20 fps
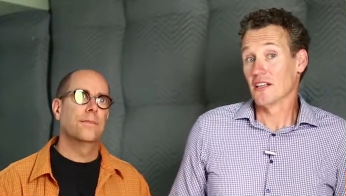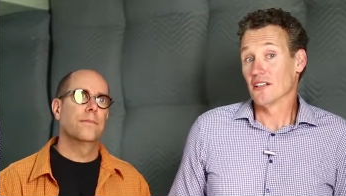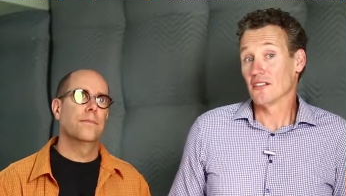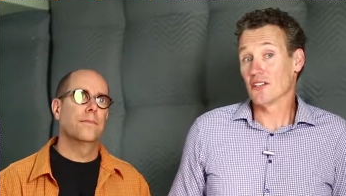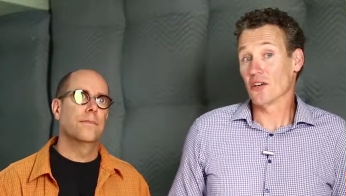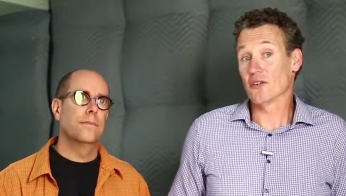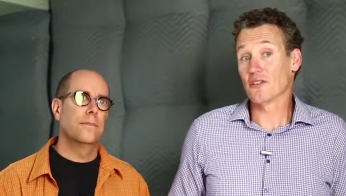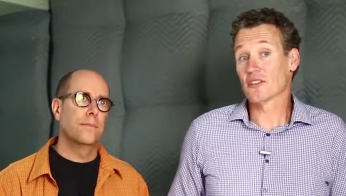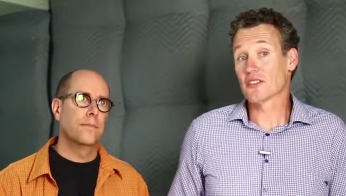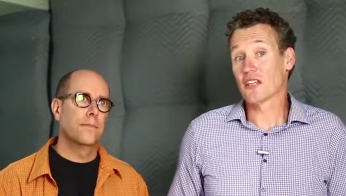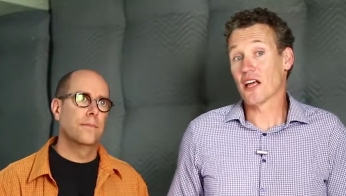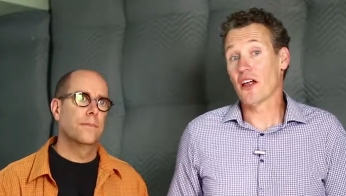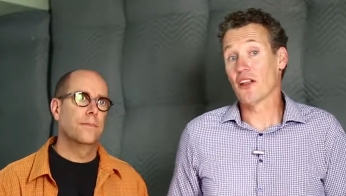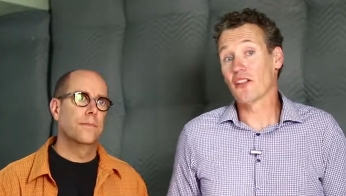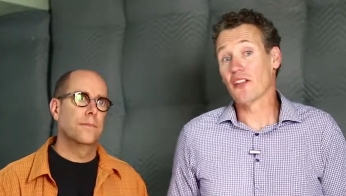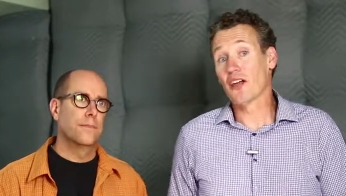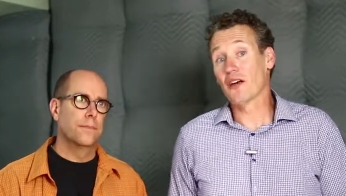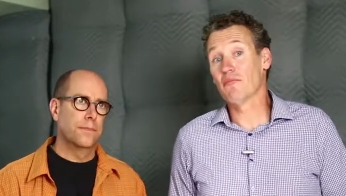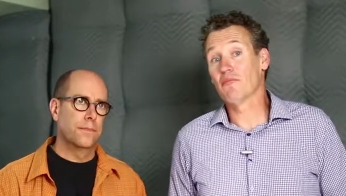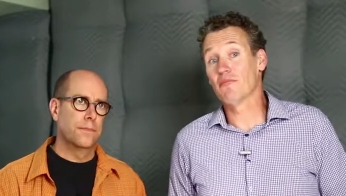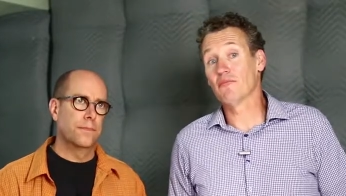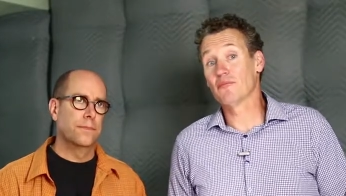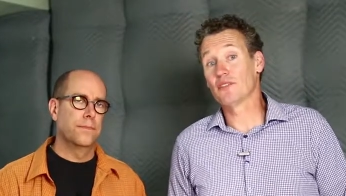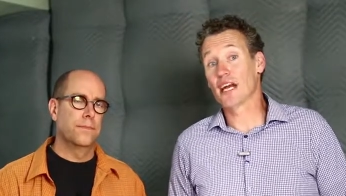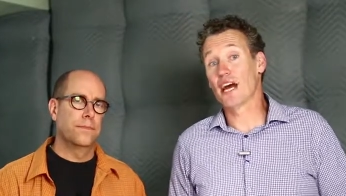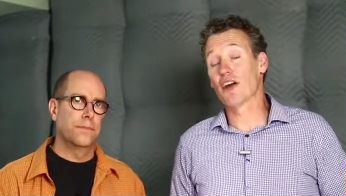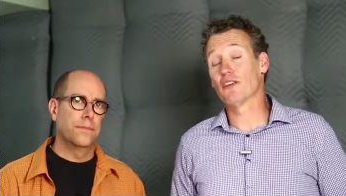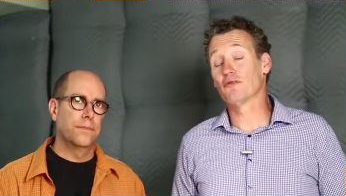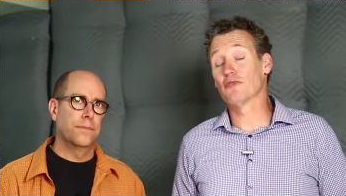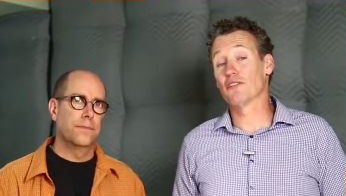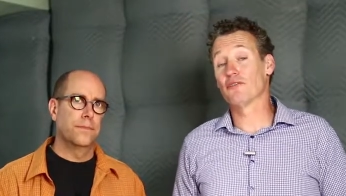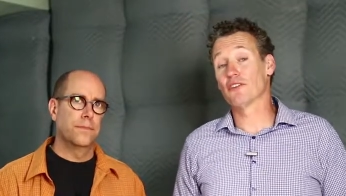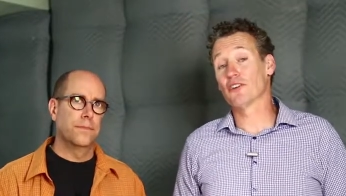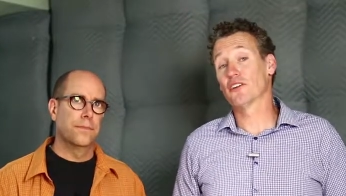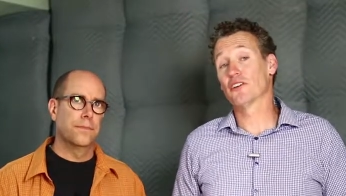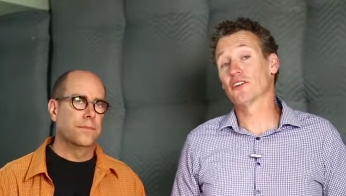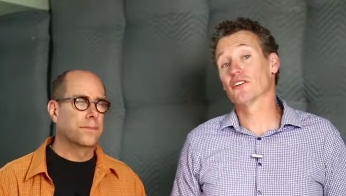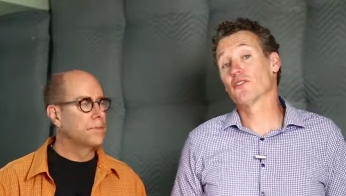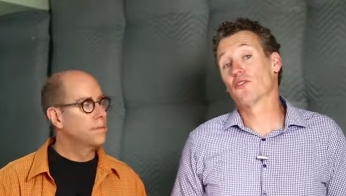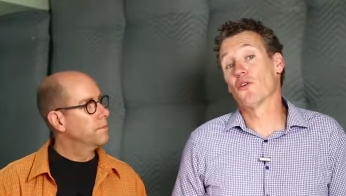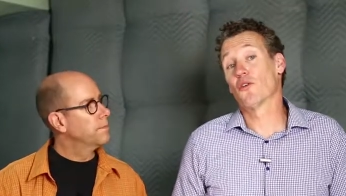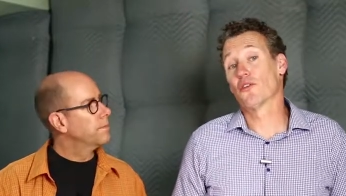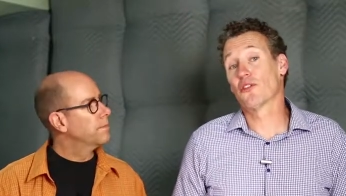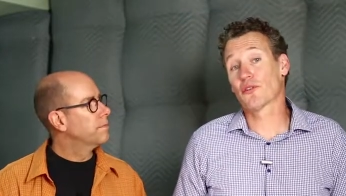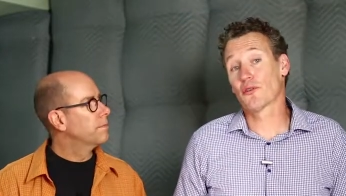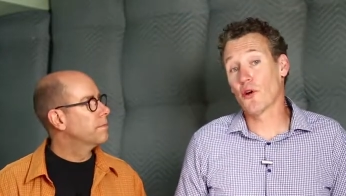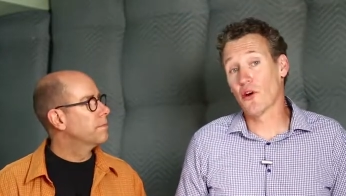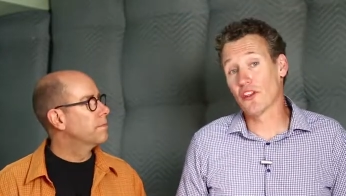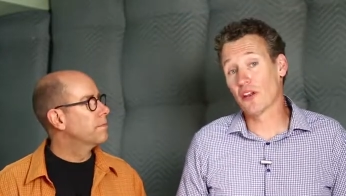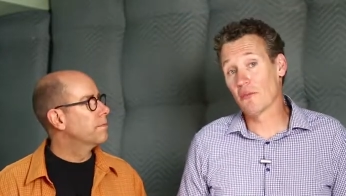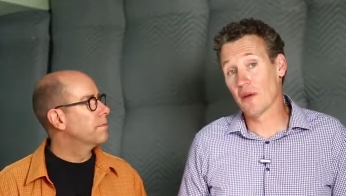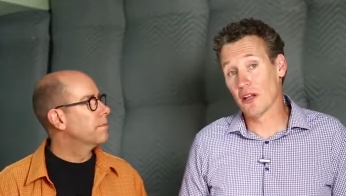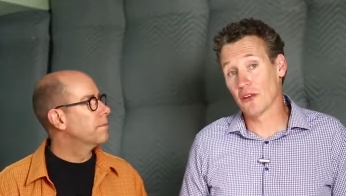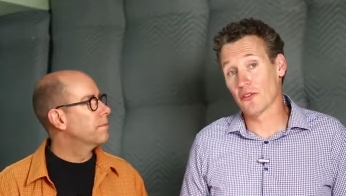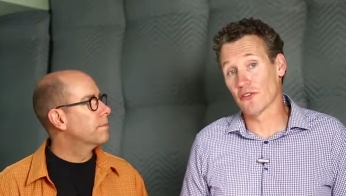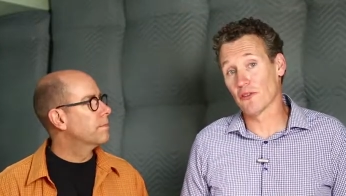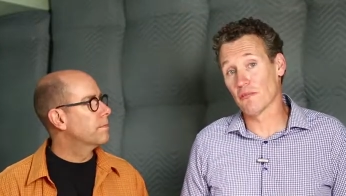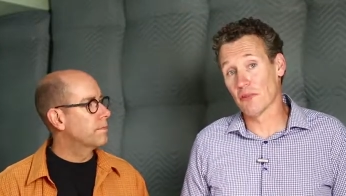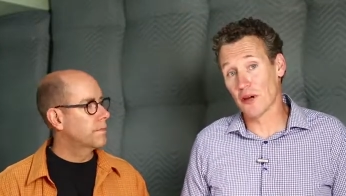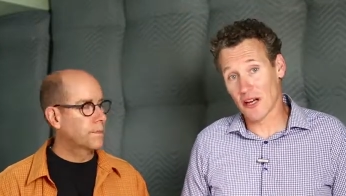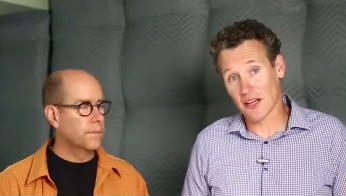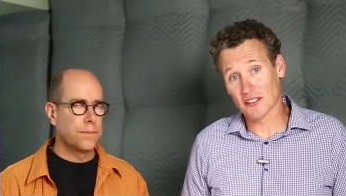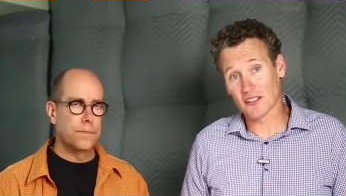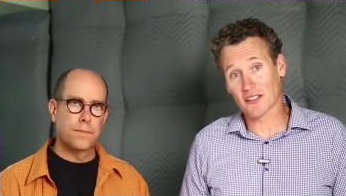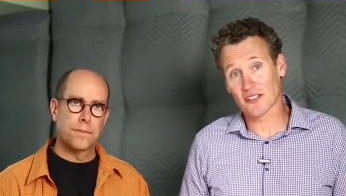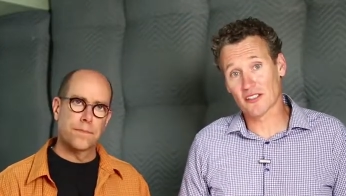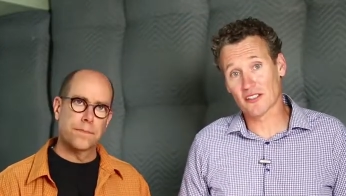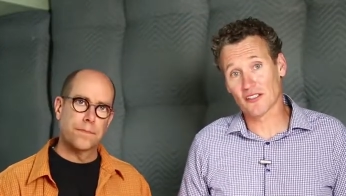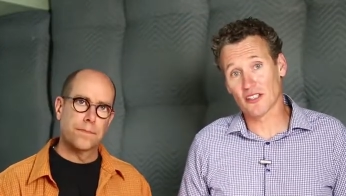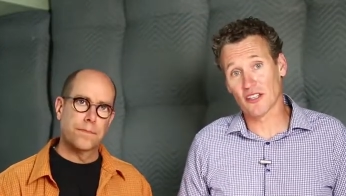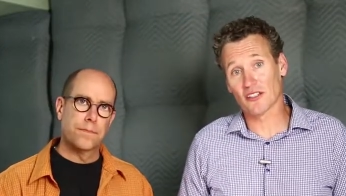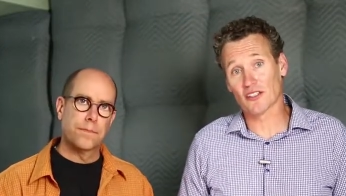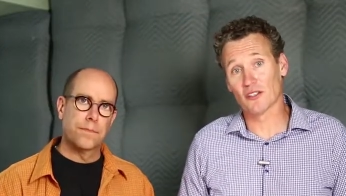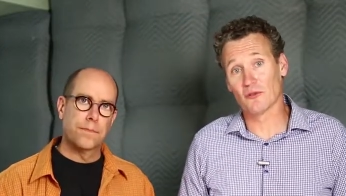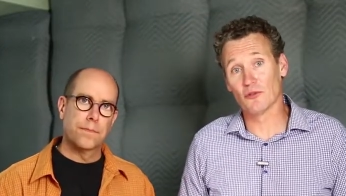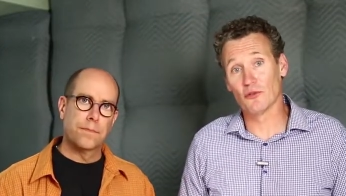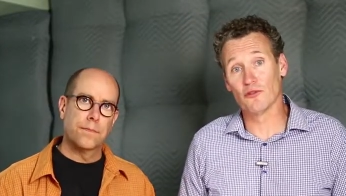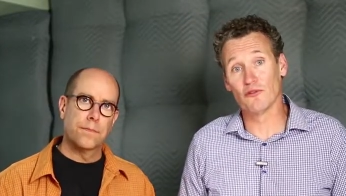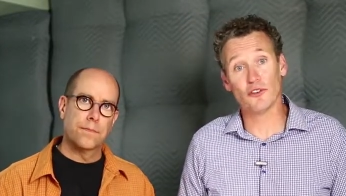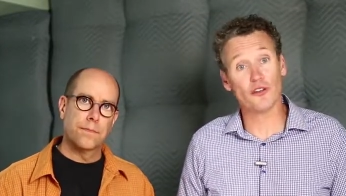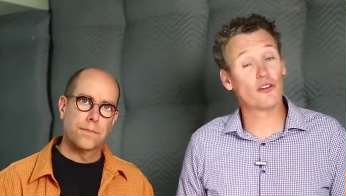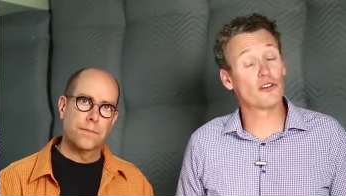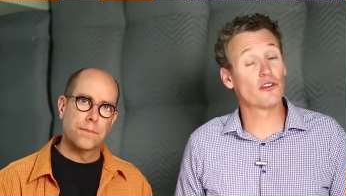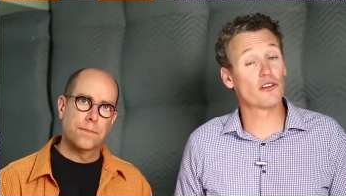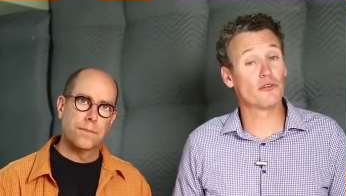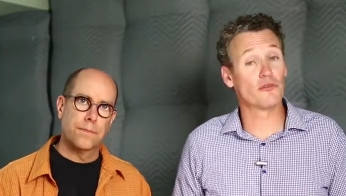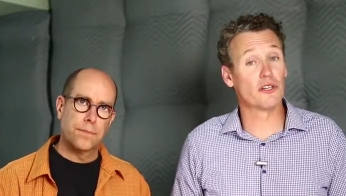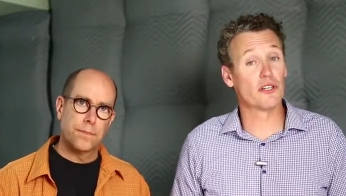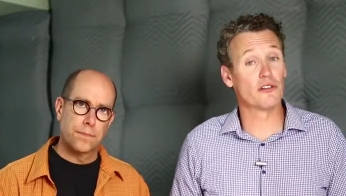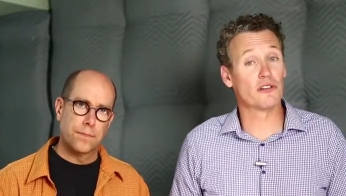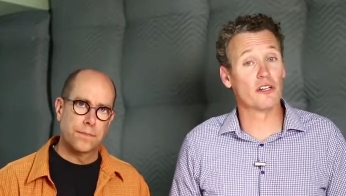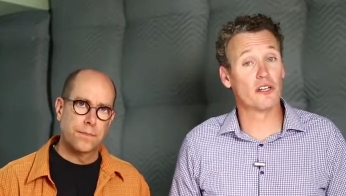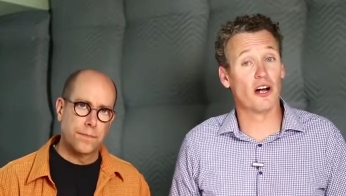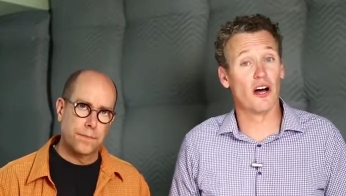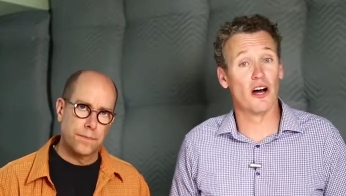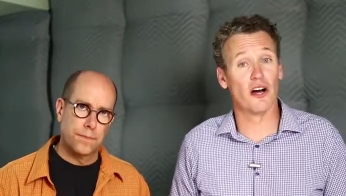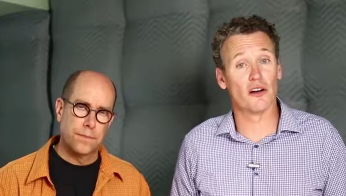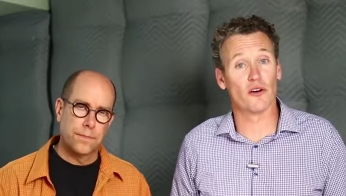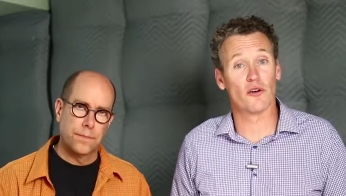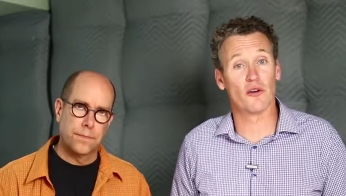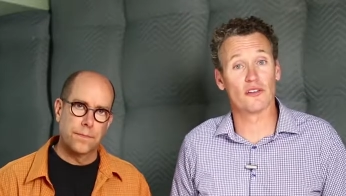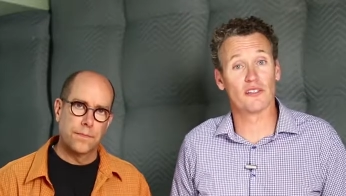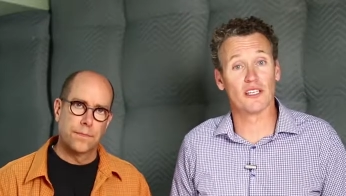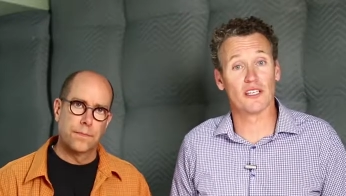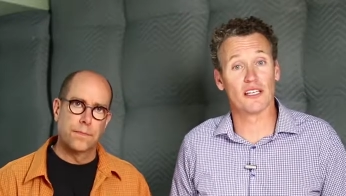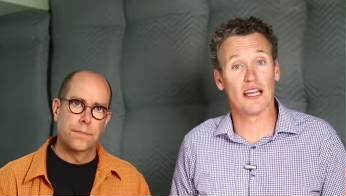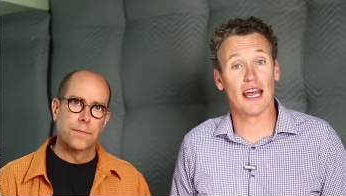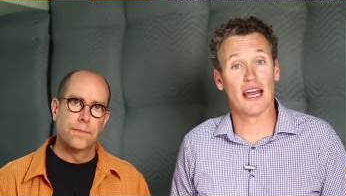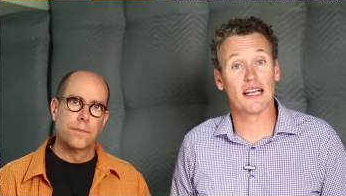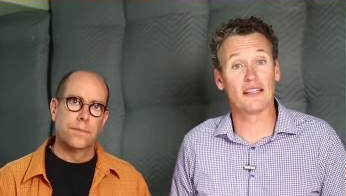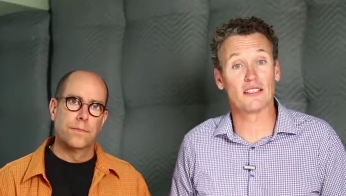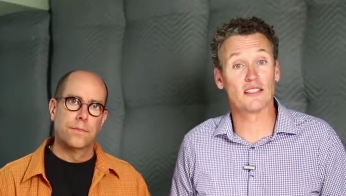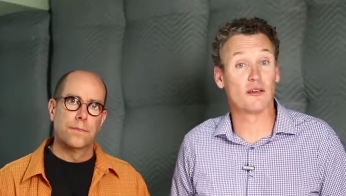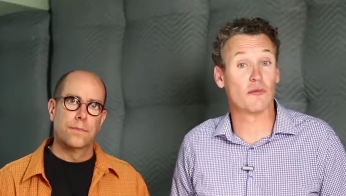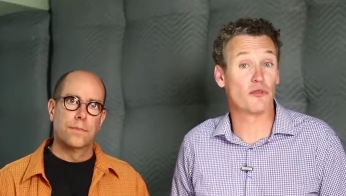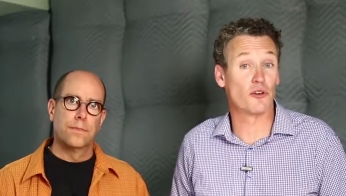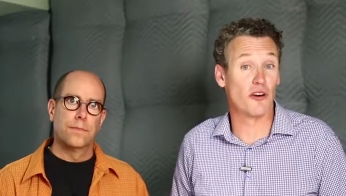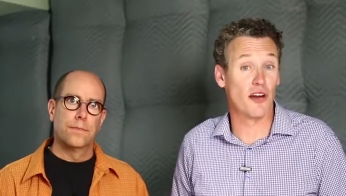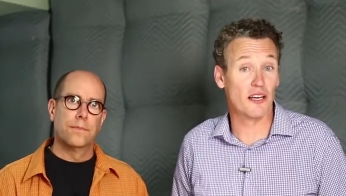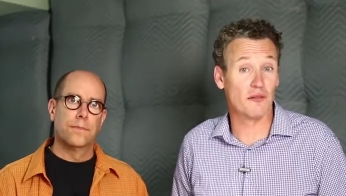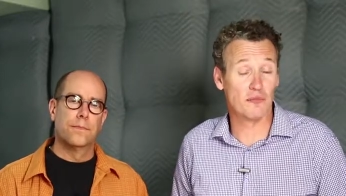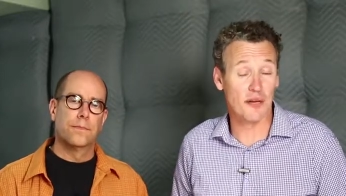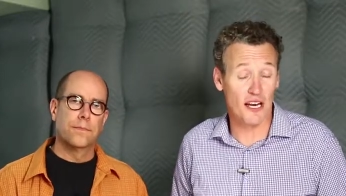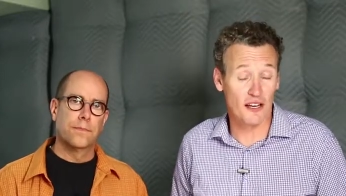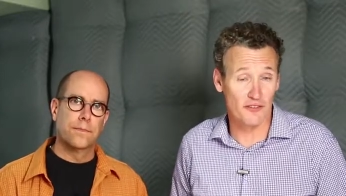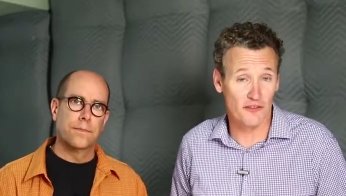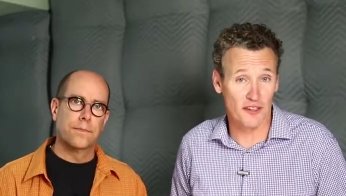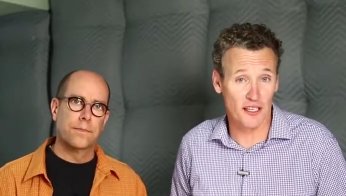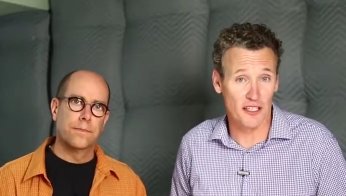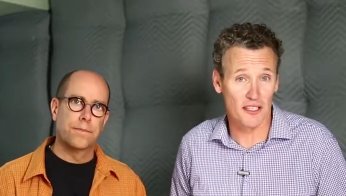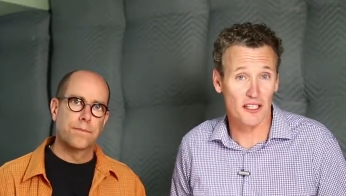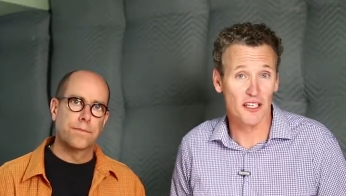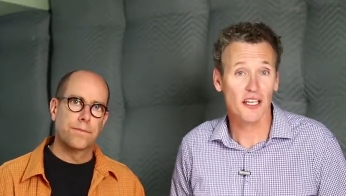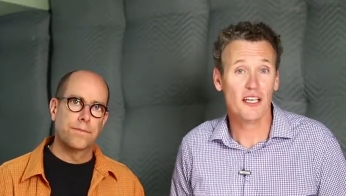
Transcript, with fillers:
Speaker 1: Don't sell them downriver or throw them under the bus just to move your career along or to gain some great benefit